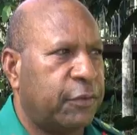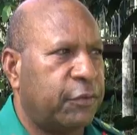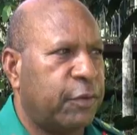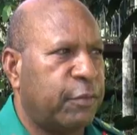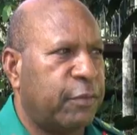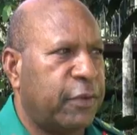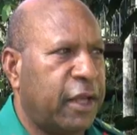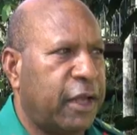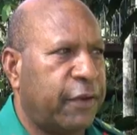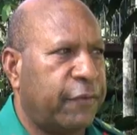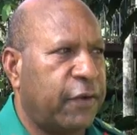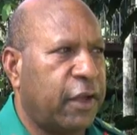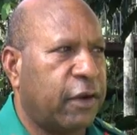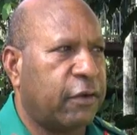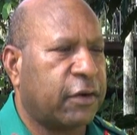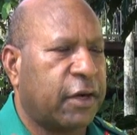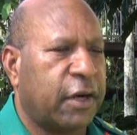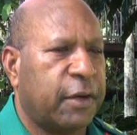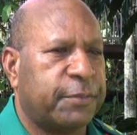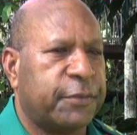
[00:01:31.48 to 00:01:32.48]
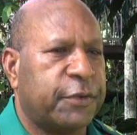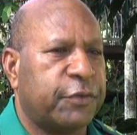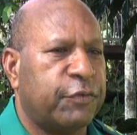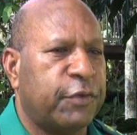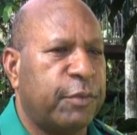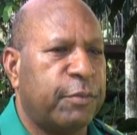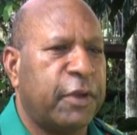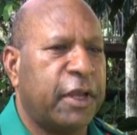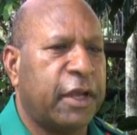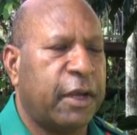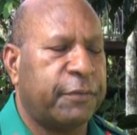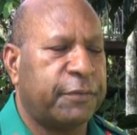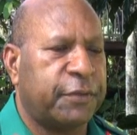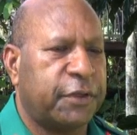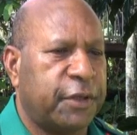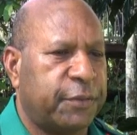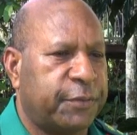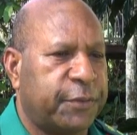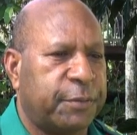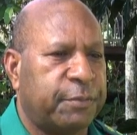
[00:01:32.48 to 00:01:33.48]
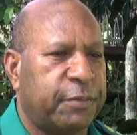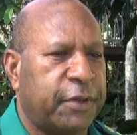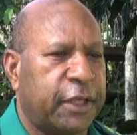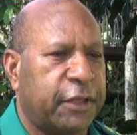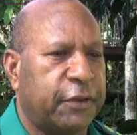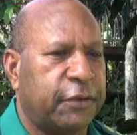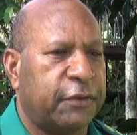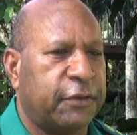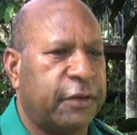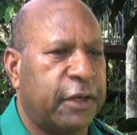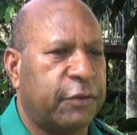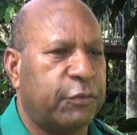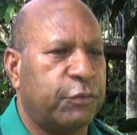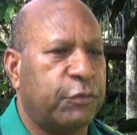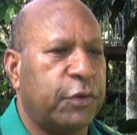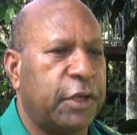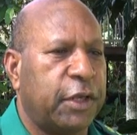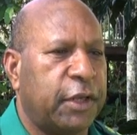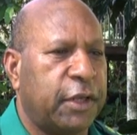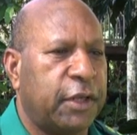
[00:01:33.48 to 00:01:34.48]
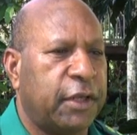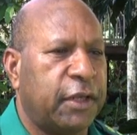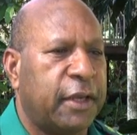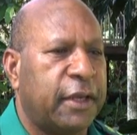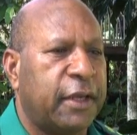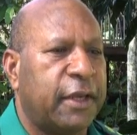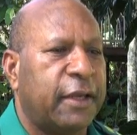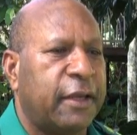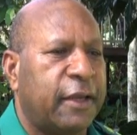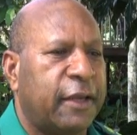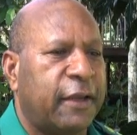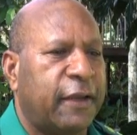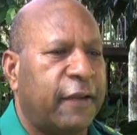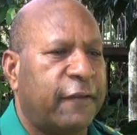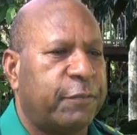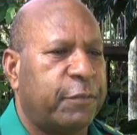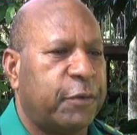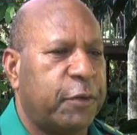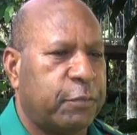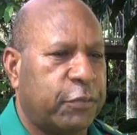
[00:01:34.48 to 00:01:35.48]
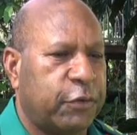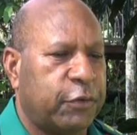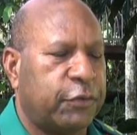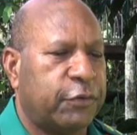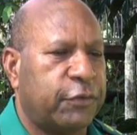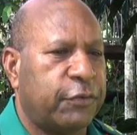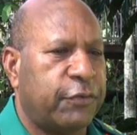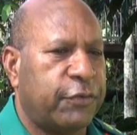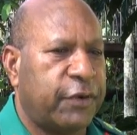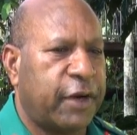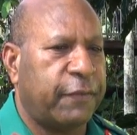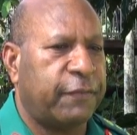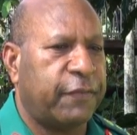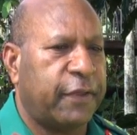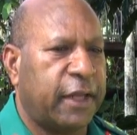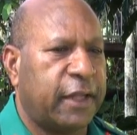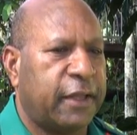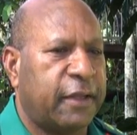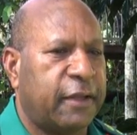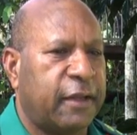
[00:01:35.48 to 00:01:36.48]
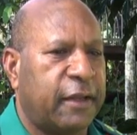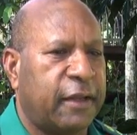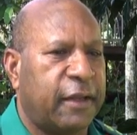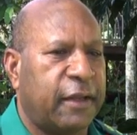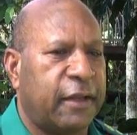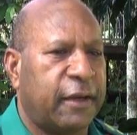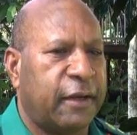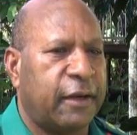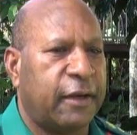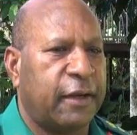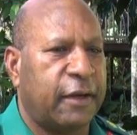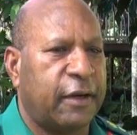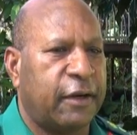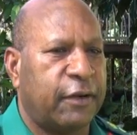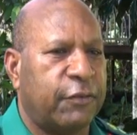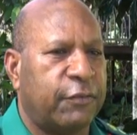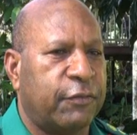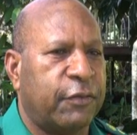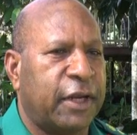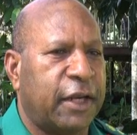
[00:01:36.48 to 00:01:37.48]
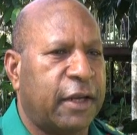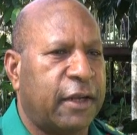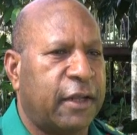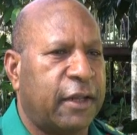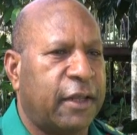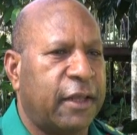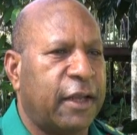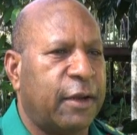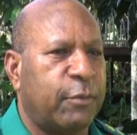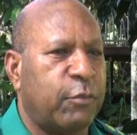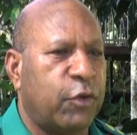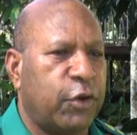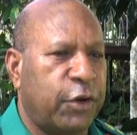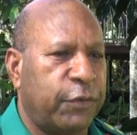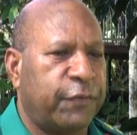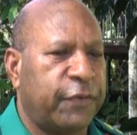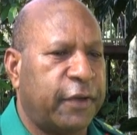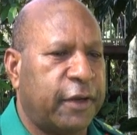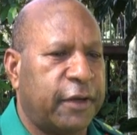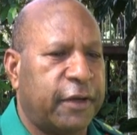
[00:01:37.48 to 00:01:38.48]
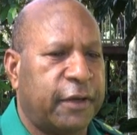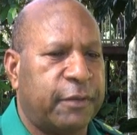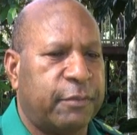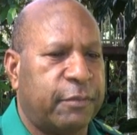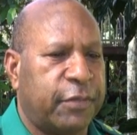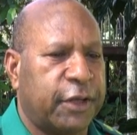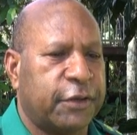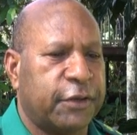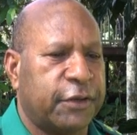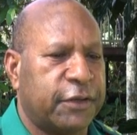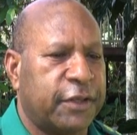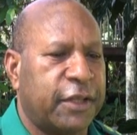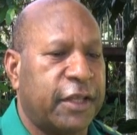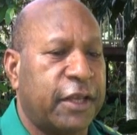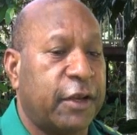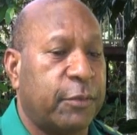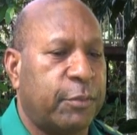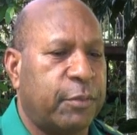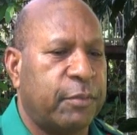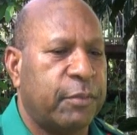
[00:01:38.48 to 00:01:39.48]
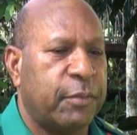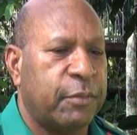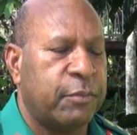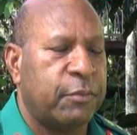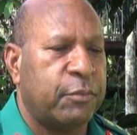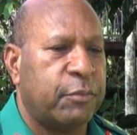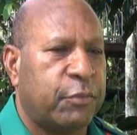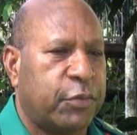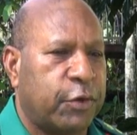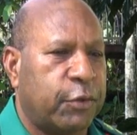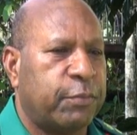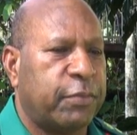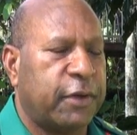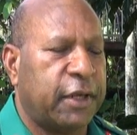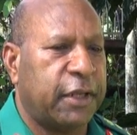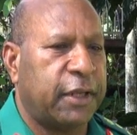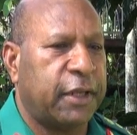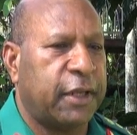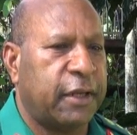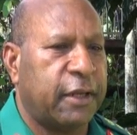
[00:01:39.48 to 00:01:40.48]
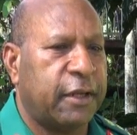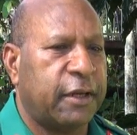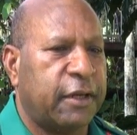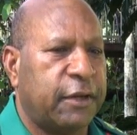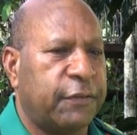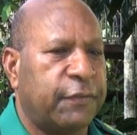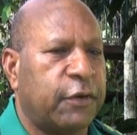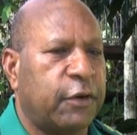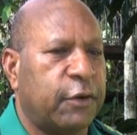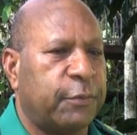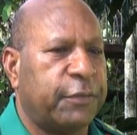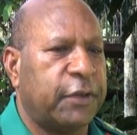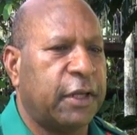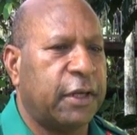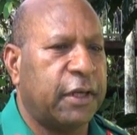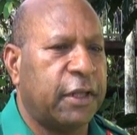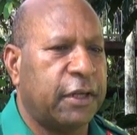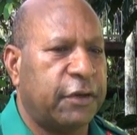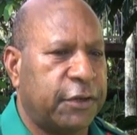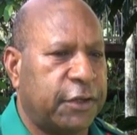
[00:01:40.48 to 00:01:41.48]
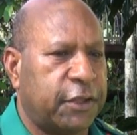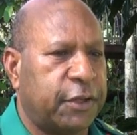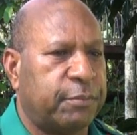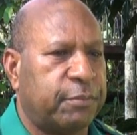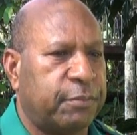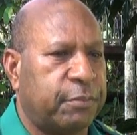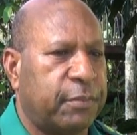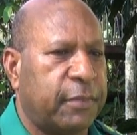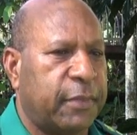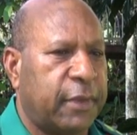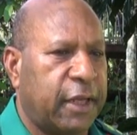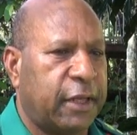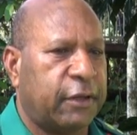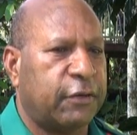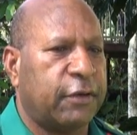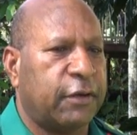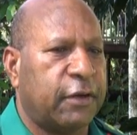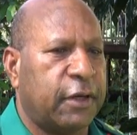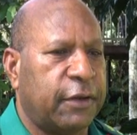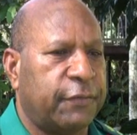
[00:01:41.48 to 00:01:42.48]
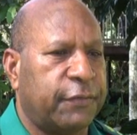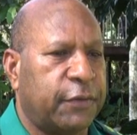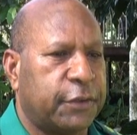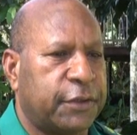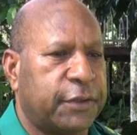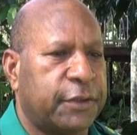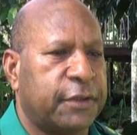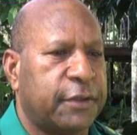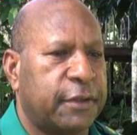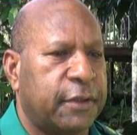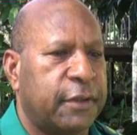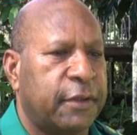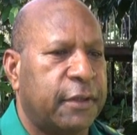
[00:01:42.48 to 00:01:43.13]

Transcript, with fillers: We may have aircrafts, we may have ships, but we have people to drive that. And when they are motivated because they are properly developed the leadership at all levels,